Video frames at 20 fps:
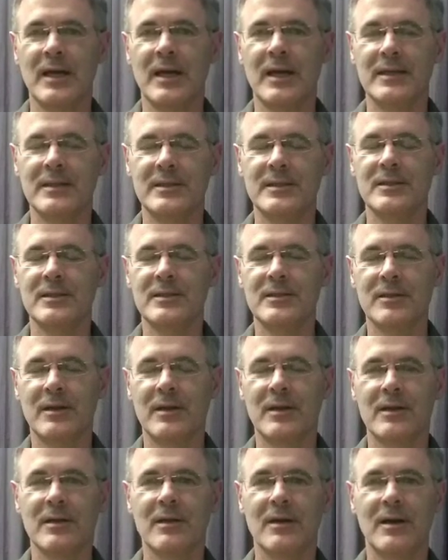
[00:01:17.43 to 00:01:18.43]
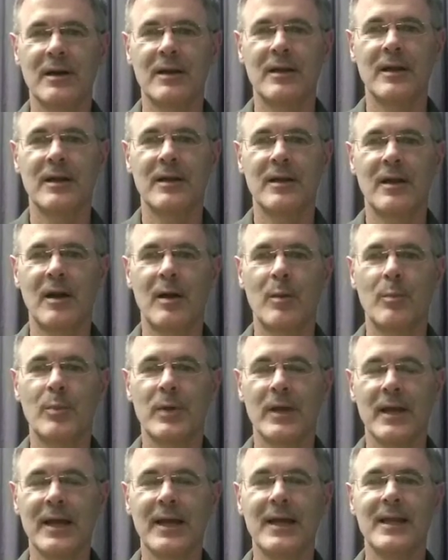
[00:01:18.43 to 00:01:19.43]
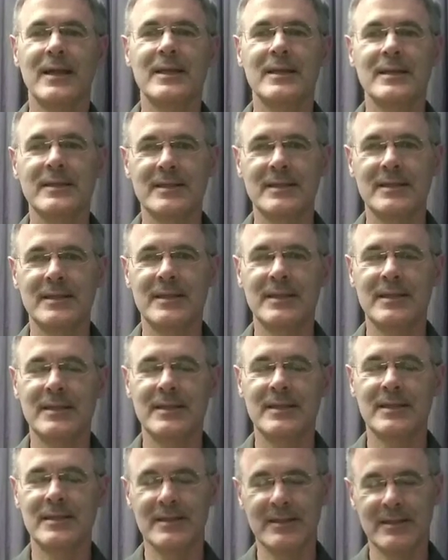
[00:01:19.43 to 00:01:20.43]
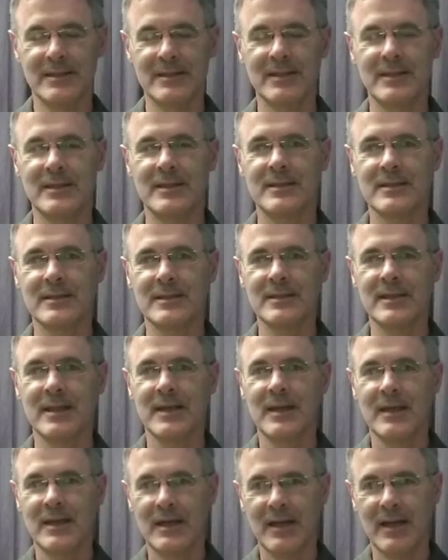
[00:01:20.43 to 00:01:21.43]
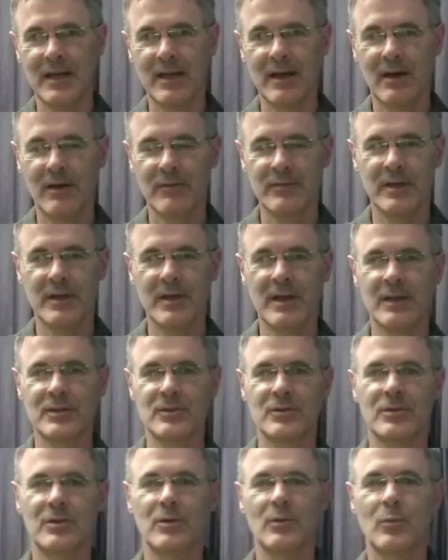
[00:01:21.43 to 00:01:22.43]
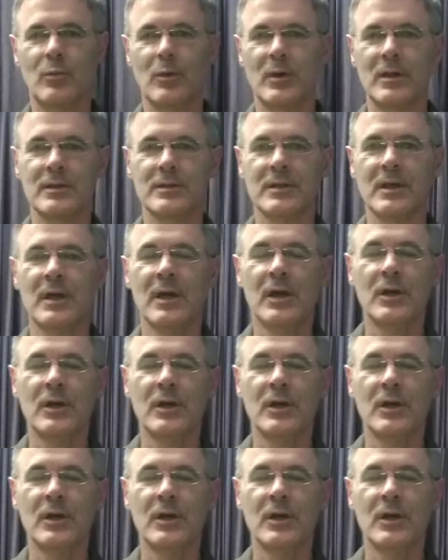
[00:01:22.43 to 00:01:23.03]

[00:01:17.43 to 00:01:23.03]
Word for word: and his eternal Godhead are plainly seen in the things uh, of the natural world.